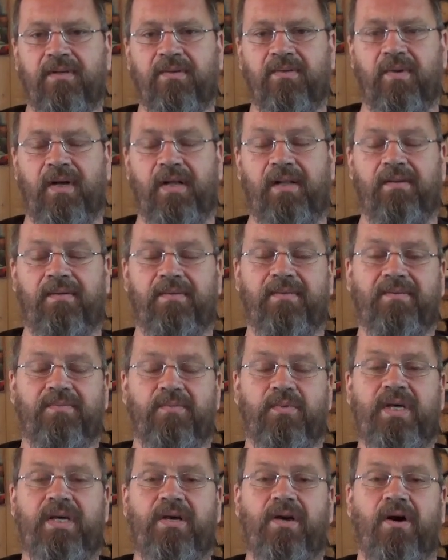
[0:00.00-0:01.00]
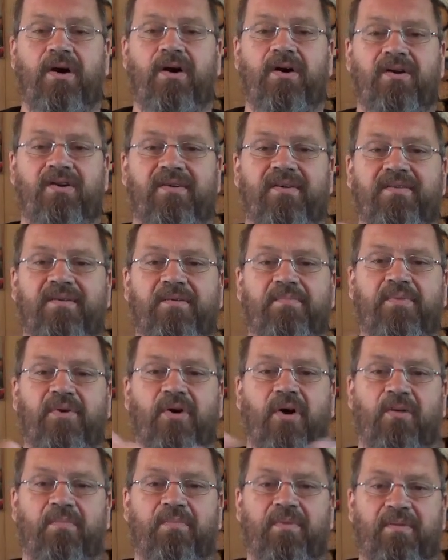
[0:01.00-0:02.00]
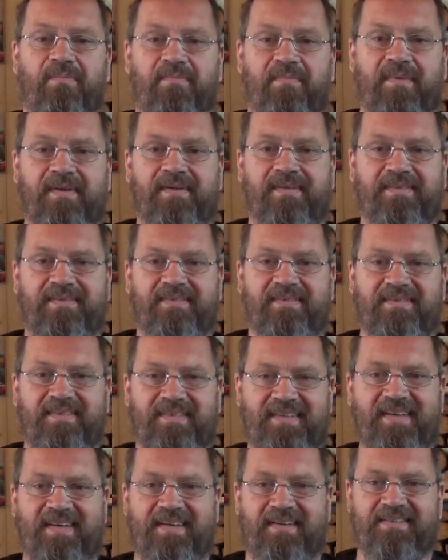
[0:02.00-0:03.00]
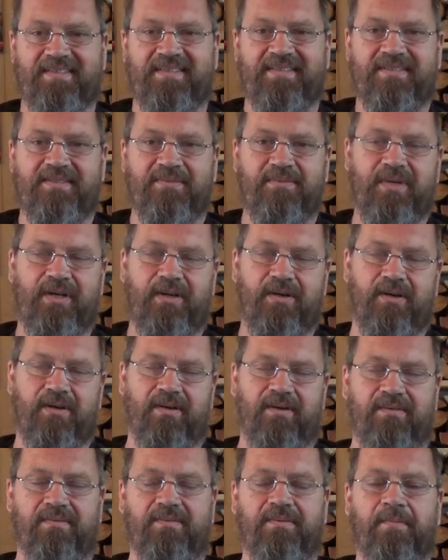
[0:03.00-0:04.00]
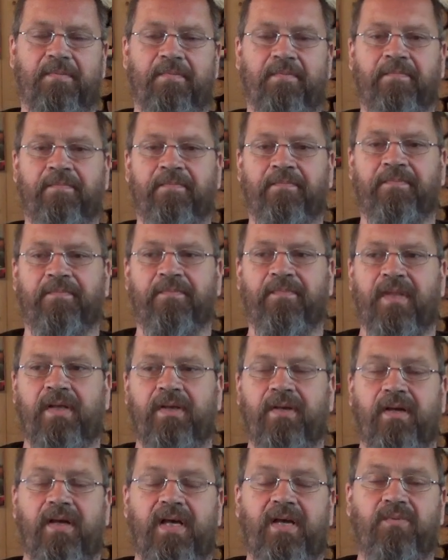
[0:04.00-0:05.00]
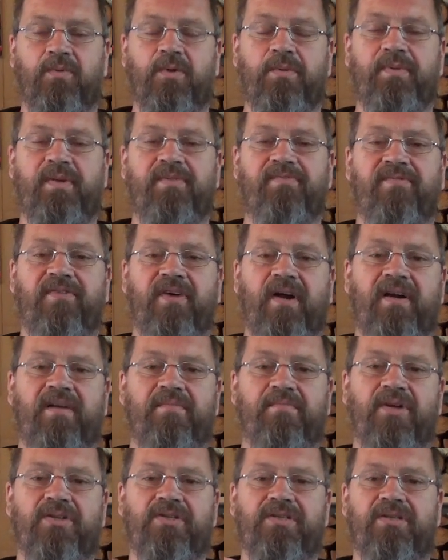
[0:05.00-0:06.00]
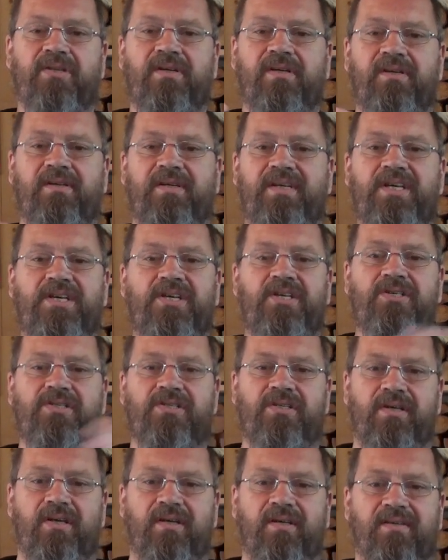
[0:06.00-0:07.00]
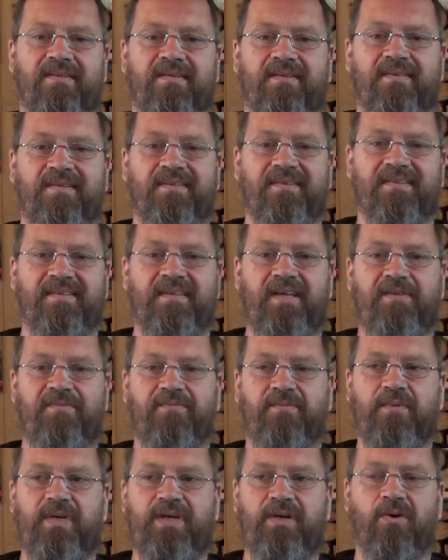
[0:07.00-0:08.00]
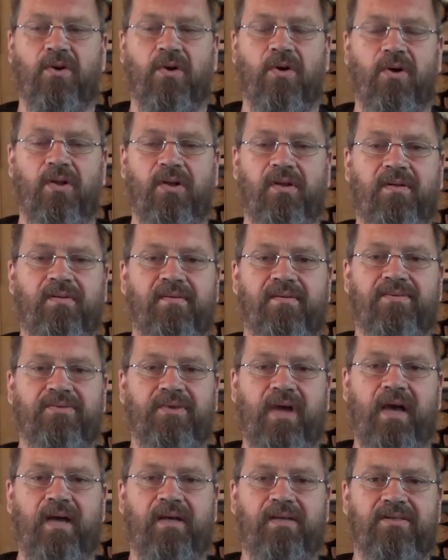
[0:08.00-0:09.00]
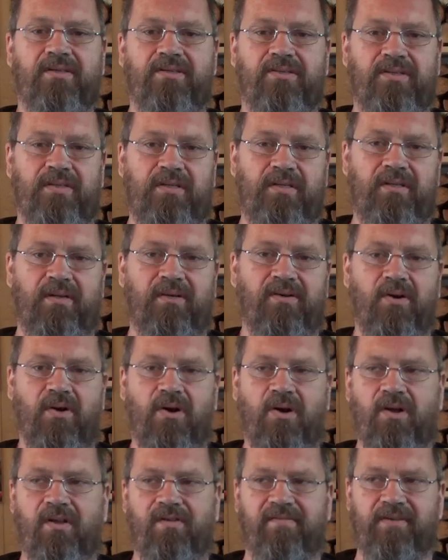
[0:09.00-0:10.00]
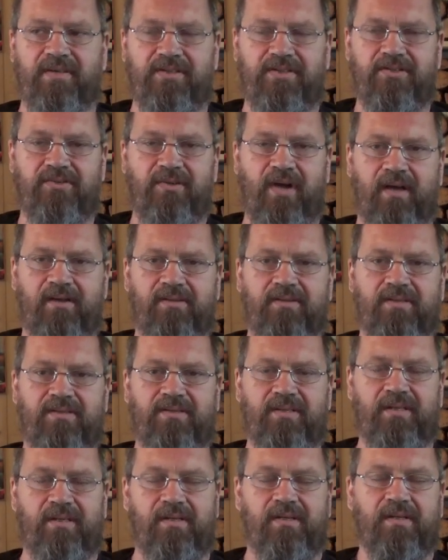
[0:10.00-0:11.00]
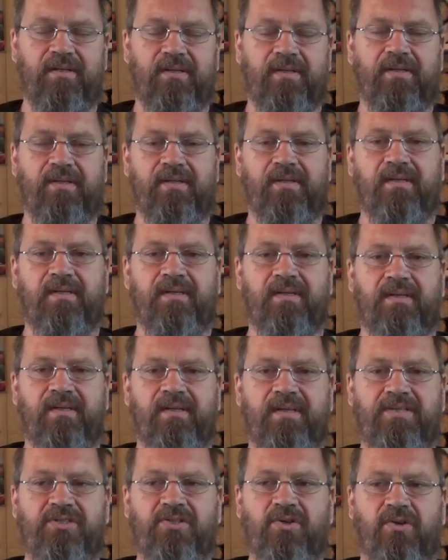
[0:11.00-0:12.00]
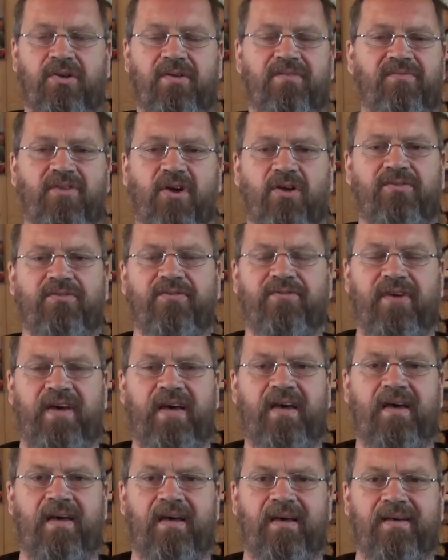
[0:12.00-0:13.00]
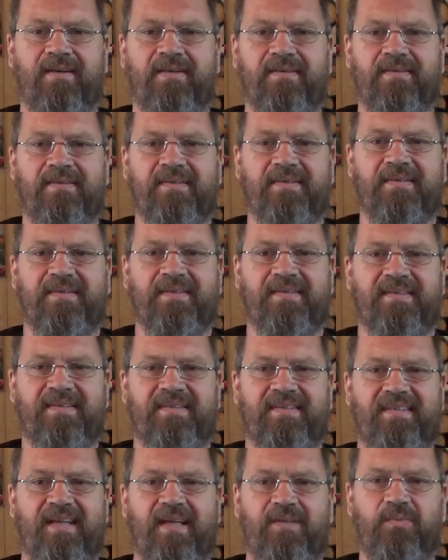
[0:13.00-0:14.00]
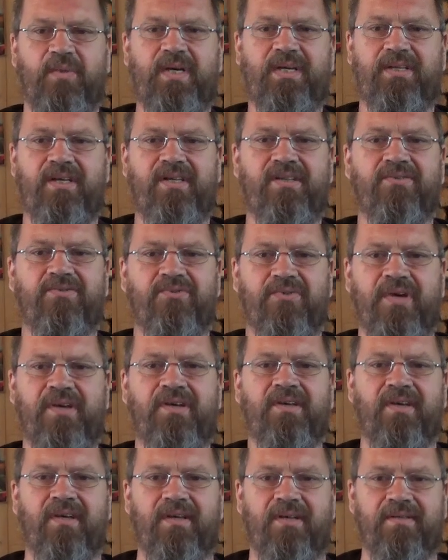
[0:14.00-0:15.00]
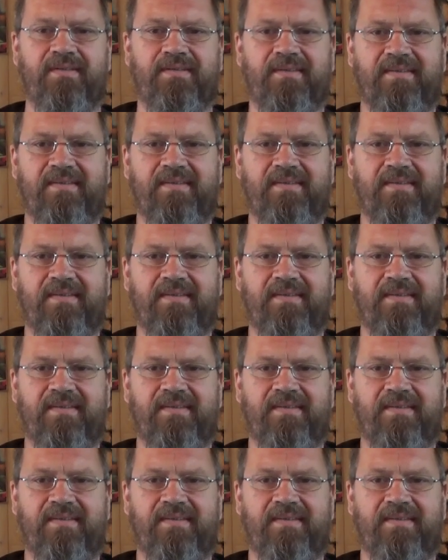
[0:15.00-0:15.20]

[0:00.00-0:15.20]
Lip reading: Well, we are a problem. Yes, we are. It would be very much easier if we all drank the tea. All of us drank the tea. It's sort of not fair that we didn't drink it.